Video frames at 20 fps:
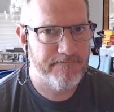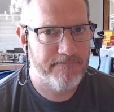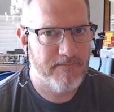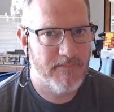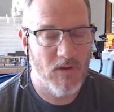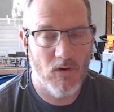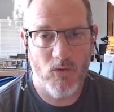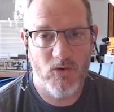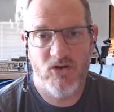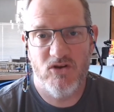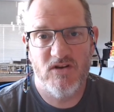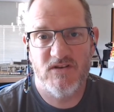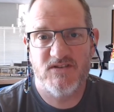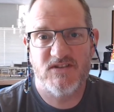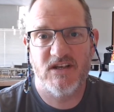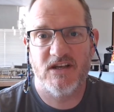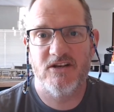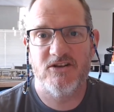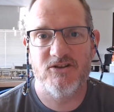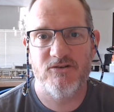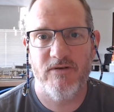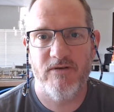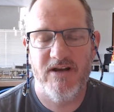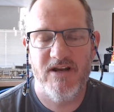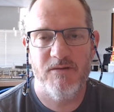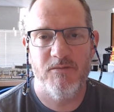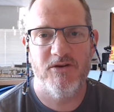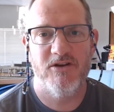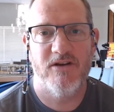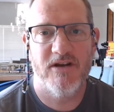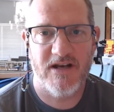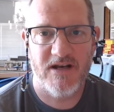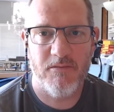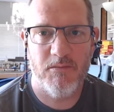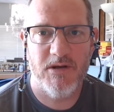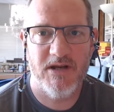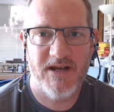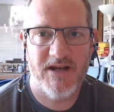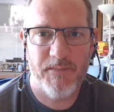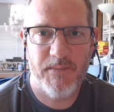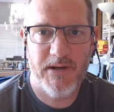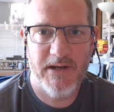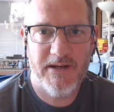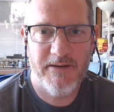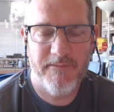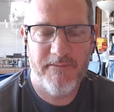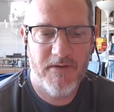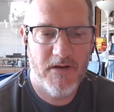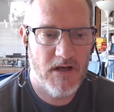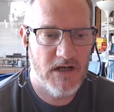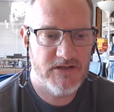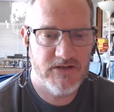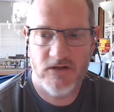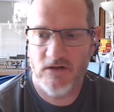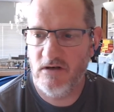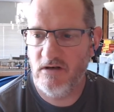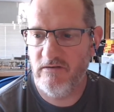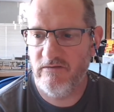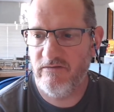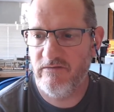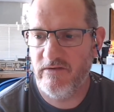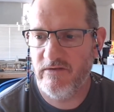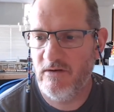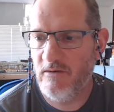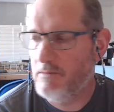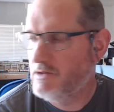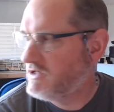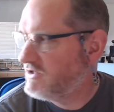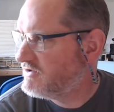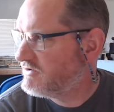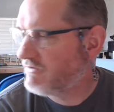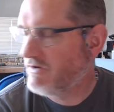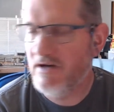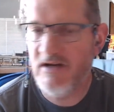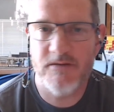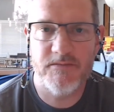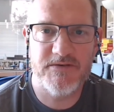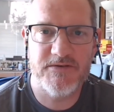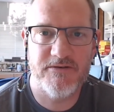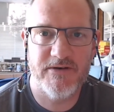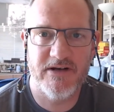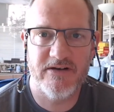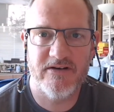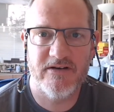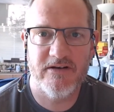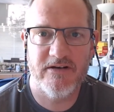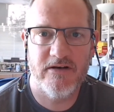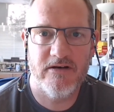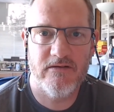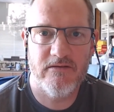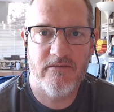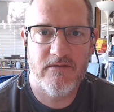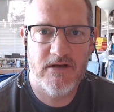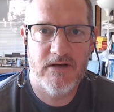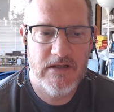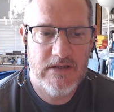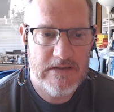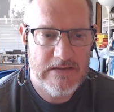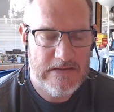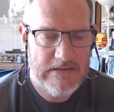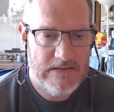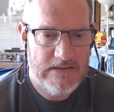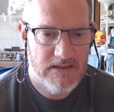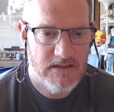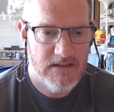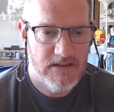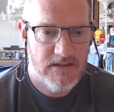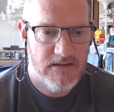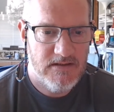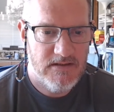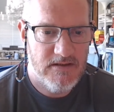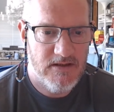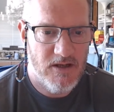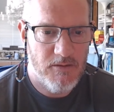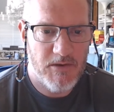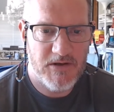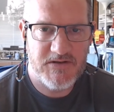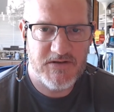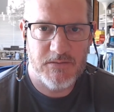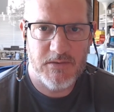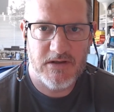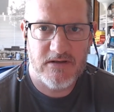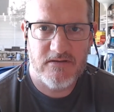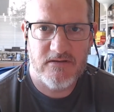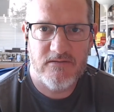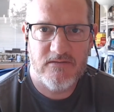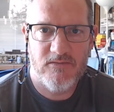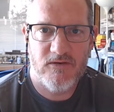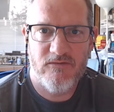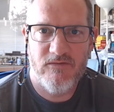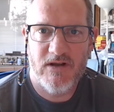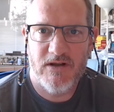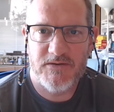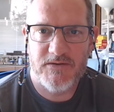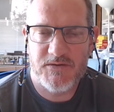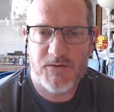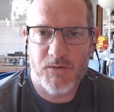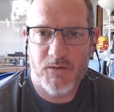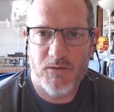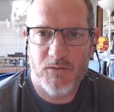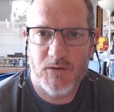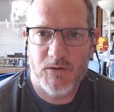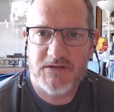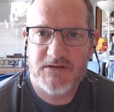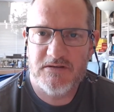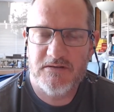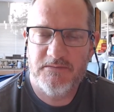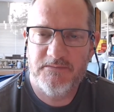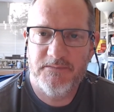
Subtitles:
Or you can stick a geranium in your hat and be happy. I don't know if there are many geraniums around. I don't know much about what flowers are called what.